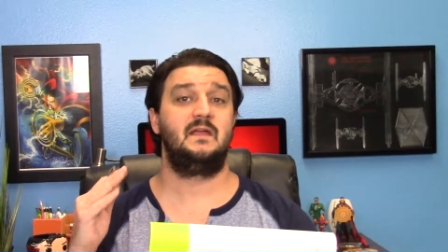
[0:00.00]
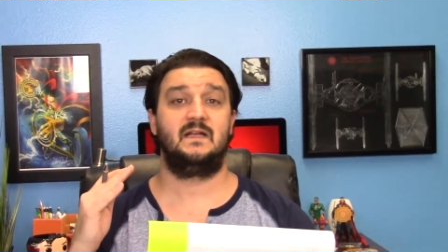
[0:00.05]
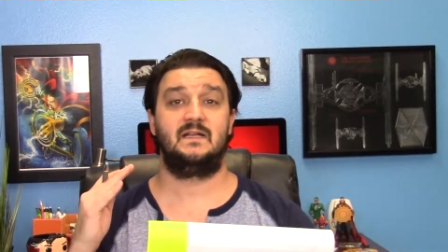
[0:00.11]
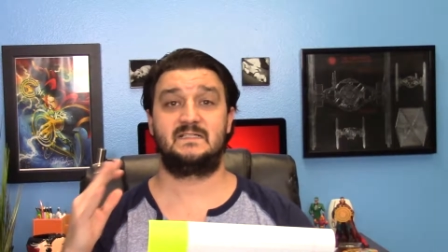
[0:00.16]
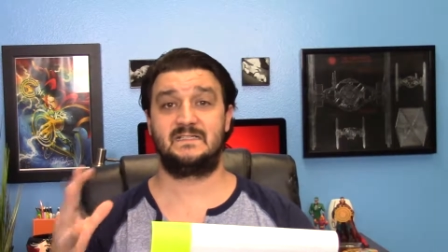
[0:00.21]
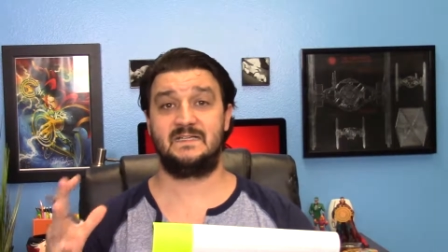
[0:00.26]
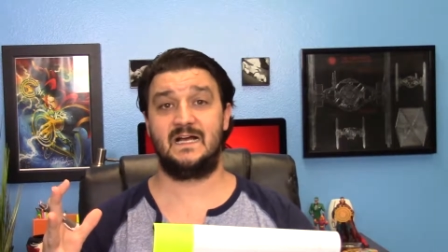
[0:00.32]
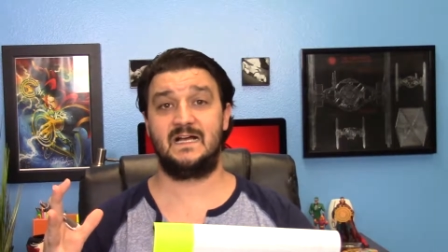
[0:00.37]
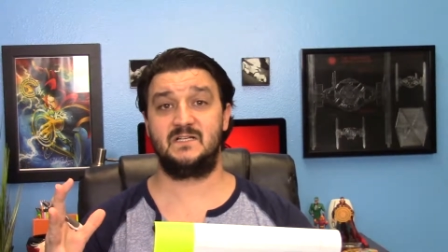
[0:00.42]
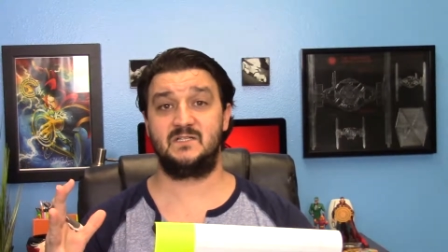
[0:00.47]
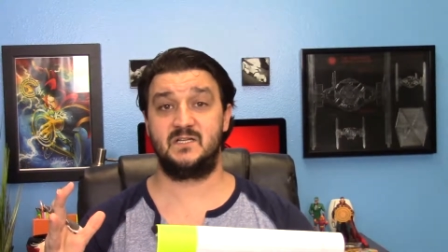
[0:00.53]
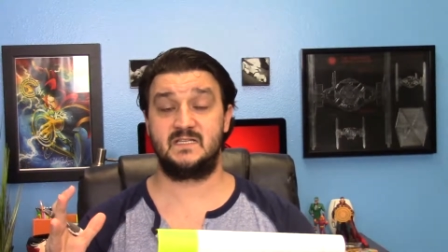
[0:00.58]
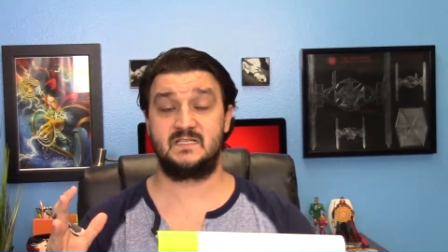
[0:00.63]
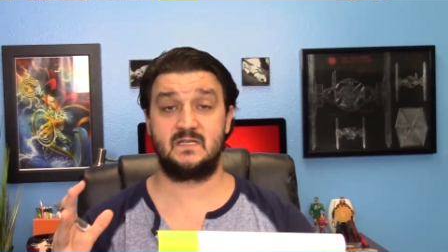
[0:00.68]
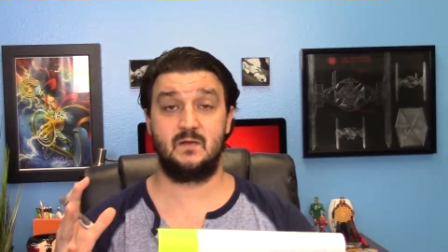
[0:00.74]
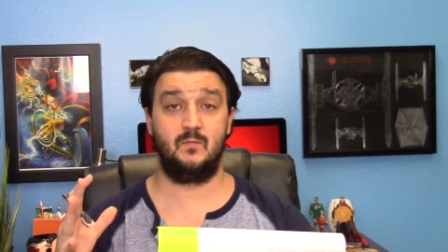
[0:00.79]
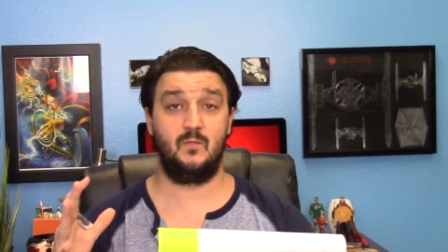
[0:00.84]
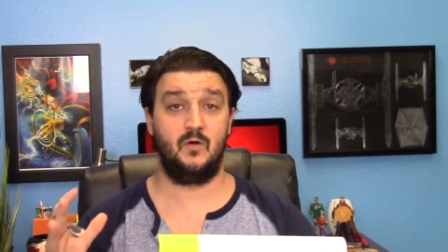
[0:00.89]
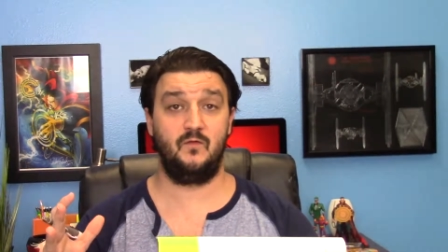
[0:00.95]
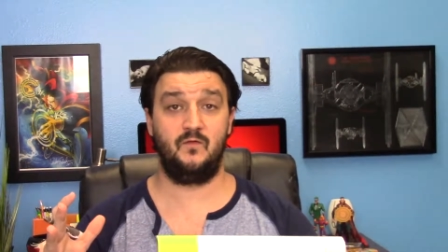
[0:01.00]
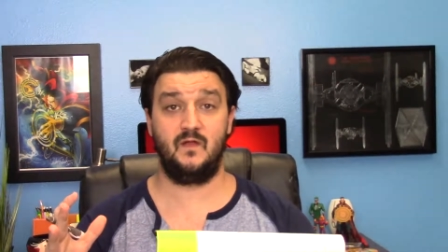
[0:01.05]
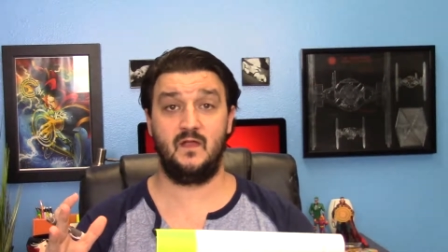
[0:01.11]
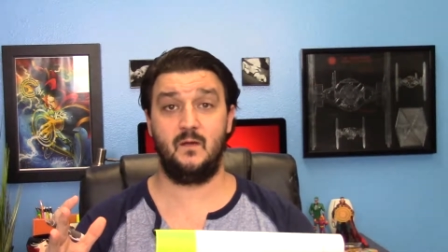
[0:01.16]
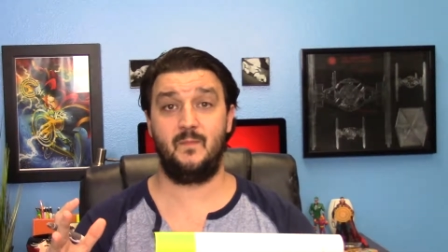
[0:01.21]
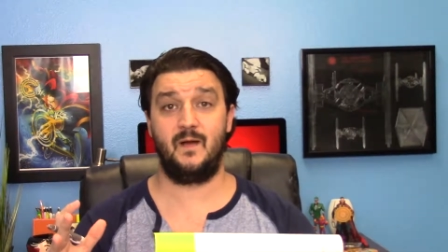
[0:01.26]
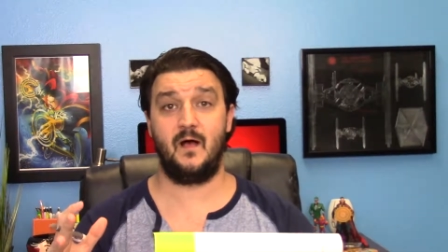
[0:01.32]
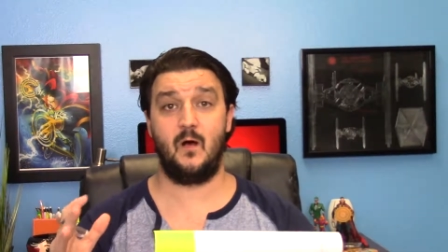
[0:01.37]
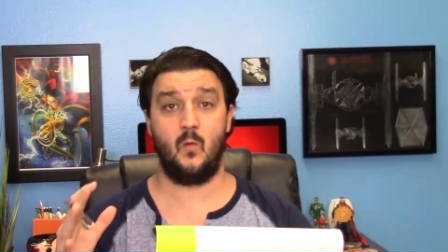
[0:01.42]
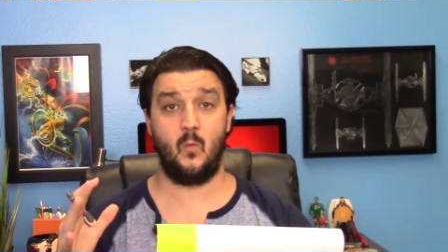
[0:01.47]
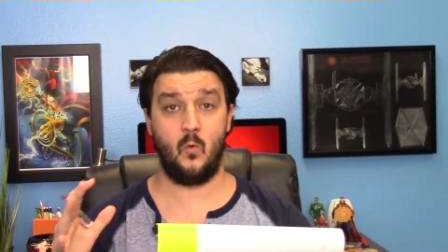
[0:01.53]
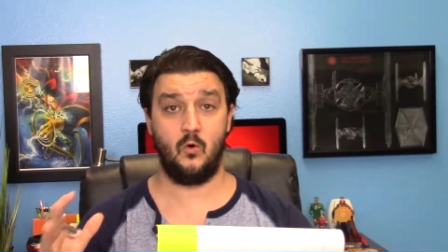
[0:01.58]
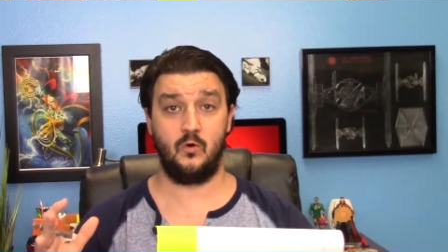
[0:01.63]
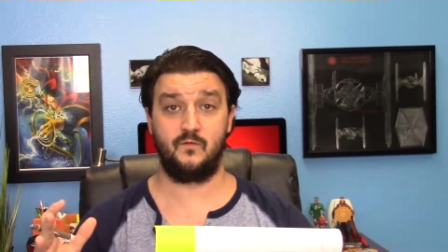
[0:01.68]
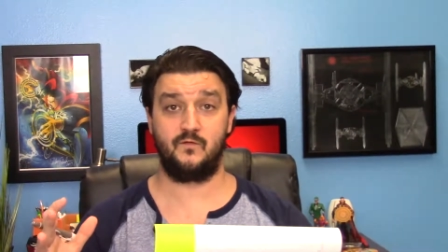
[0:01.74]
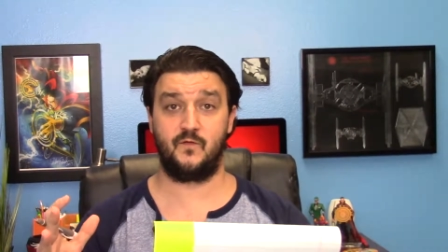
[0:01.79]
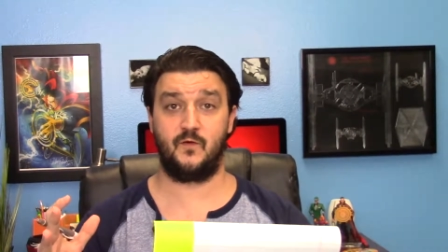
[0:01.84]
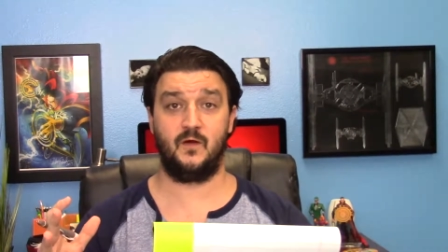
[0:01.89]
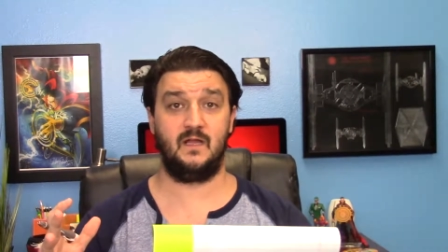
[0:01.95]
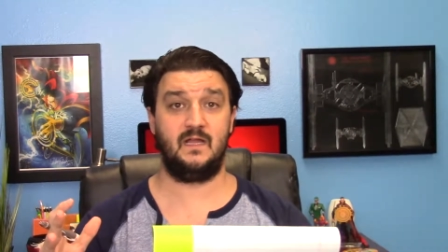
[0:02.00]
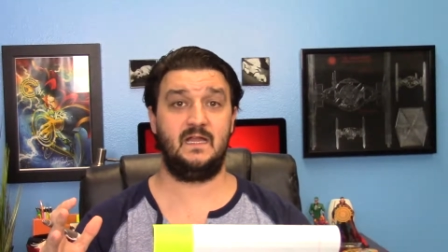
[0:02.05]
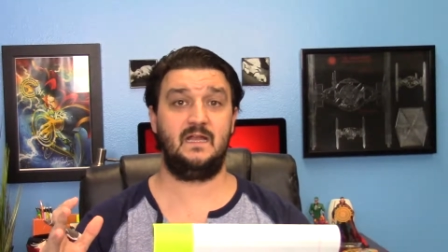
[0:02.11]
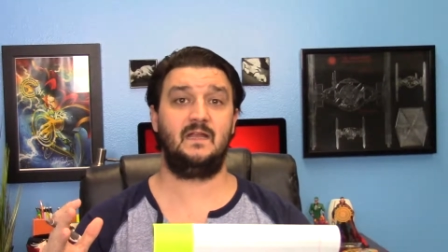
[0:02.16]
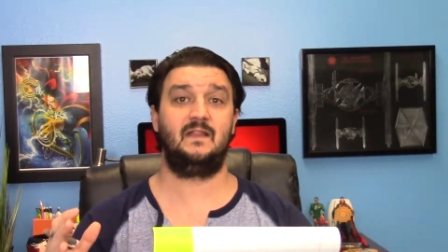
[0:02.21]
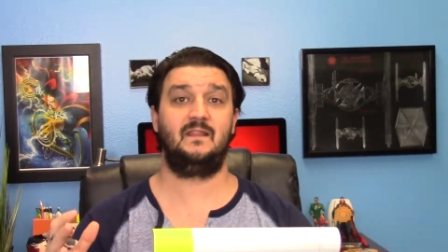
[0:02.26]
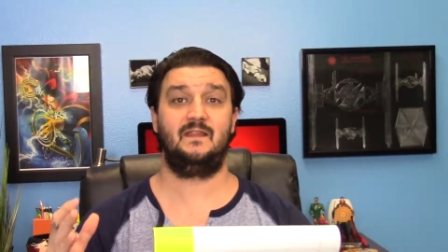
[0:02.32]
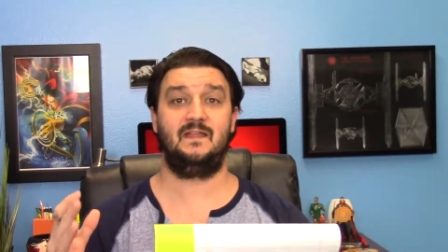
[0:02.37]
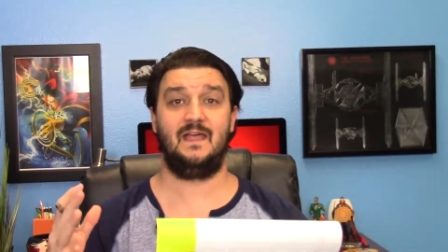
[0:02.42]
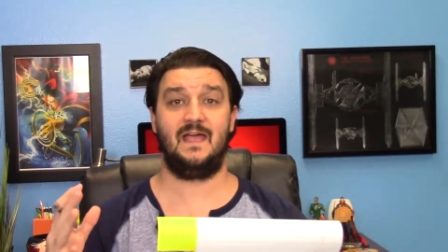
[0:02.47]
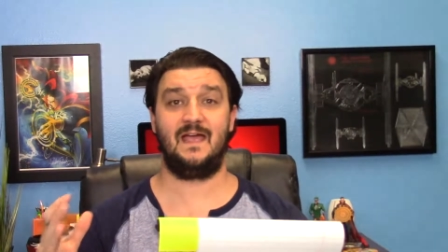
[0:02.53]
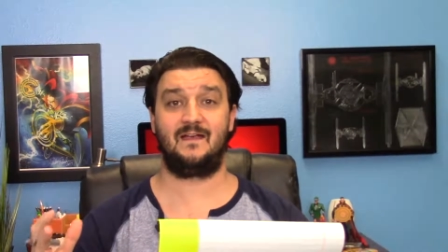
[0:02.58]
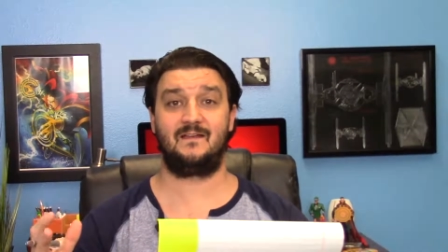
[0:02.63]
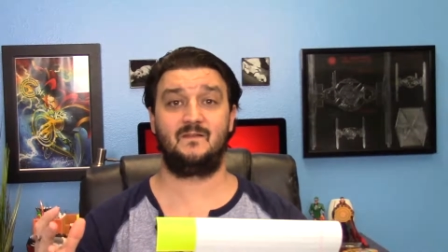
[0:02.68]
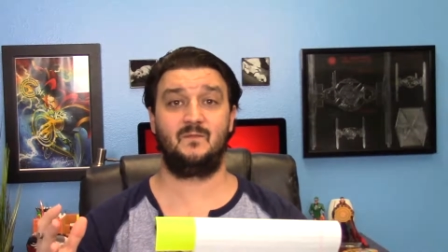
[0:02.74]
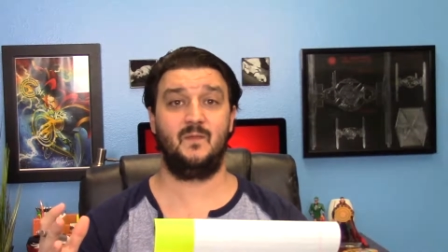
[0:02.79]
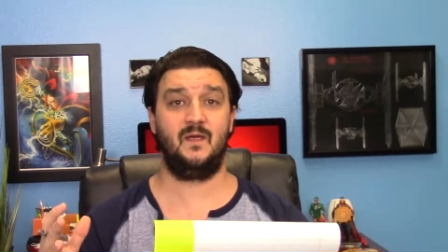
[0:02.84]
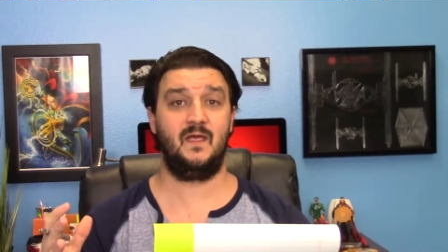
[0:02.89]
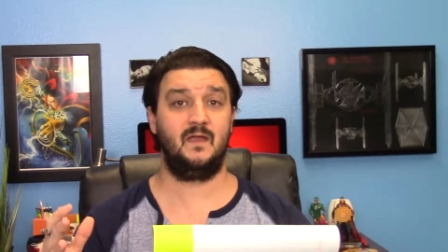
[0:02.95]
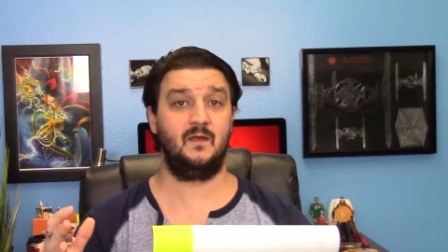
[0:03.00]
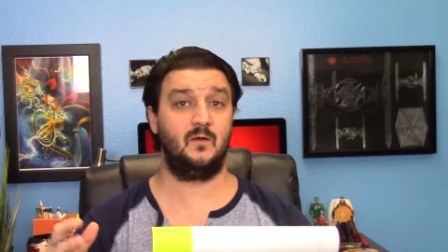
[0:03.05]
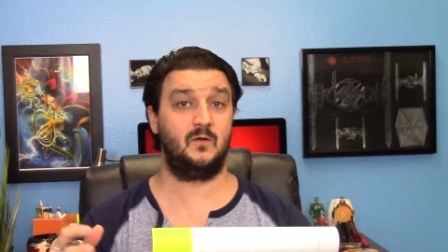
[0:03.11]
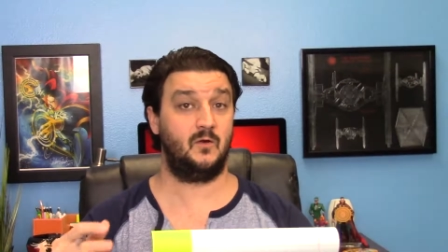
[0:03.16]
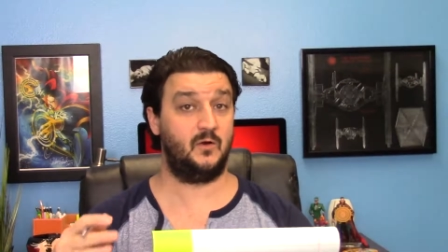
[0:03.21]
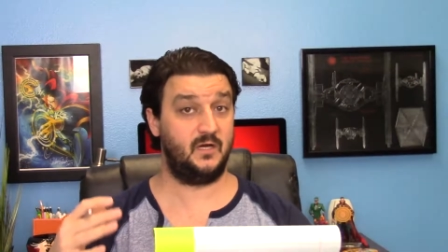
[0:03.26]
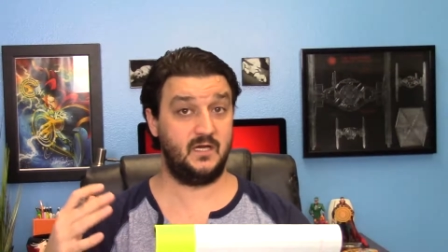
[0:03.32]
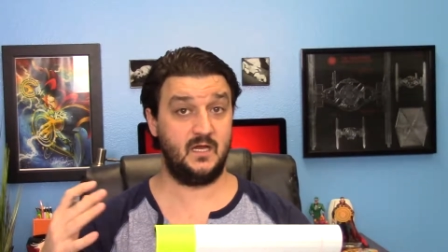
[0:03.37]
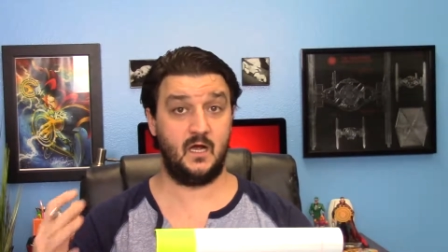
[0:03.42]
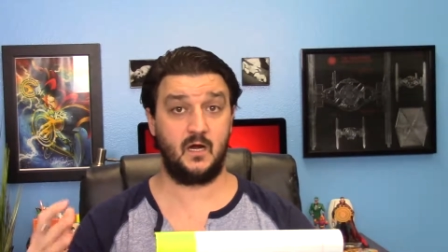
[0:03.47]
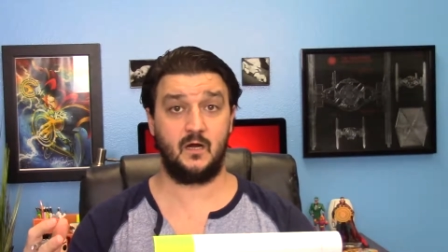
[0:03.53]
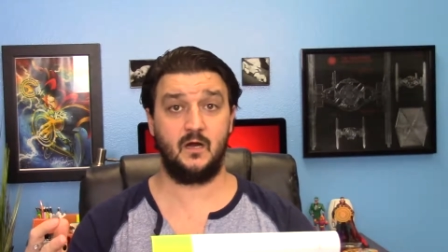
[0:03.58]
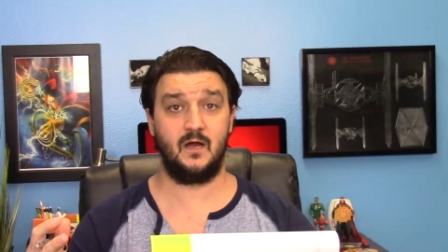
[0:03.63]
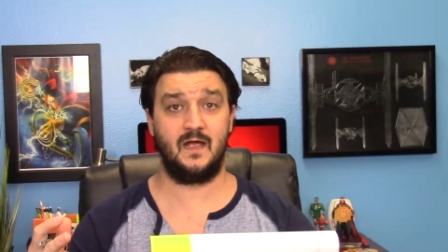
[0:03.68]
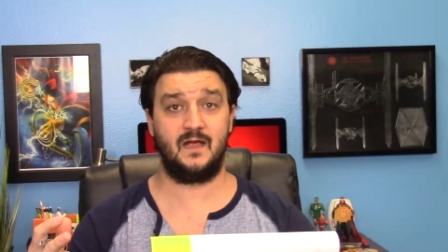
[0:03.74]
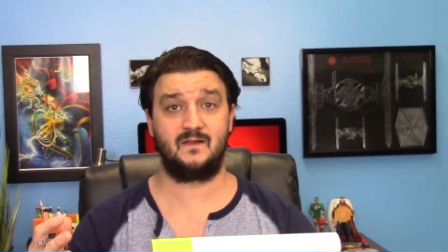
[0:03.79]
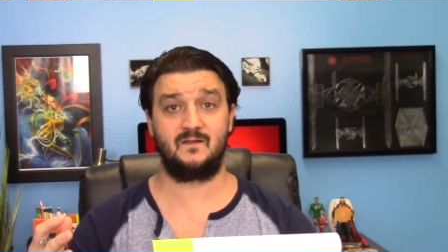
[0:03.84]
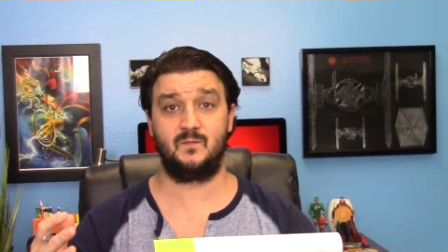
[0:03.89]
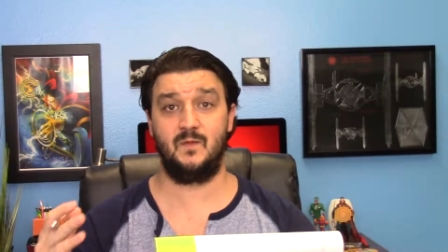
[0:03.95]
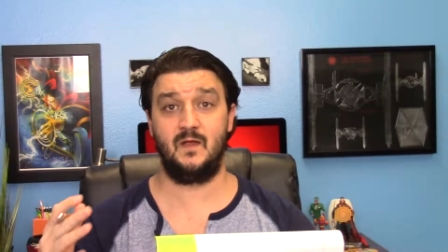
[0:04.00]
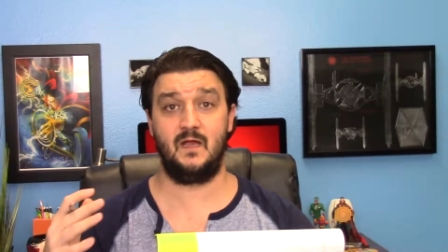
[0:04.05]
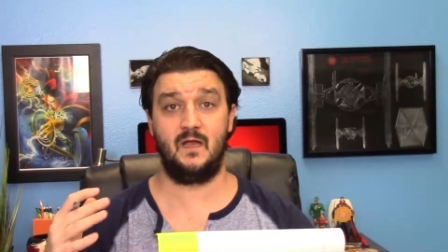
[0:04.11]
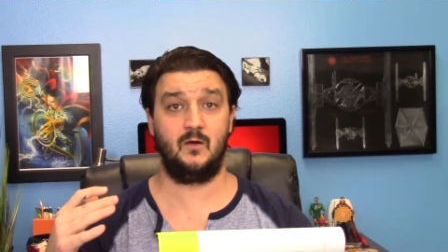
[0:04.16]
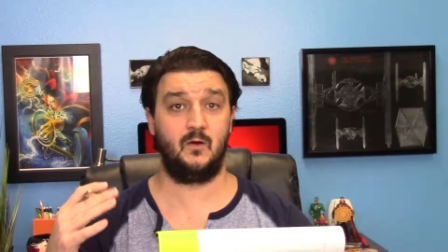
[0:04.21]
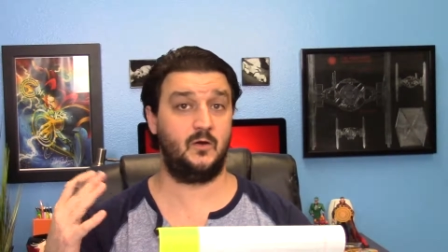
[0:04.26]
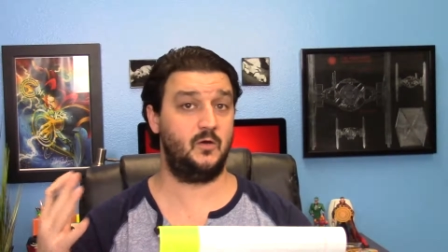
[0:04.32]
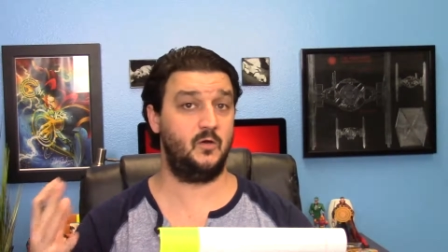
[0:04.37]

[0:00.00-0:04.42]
It's not just a movie about Wolverine and the X Men or younger X Men or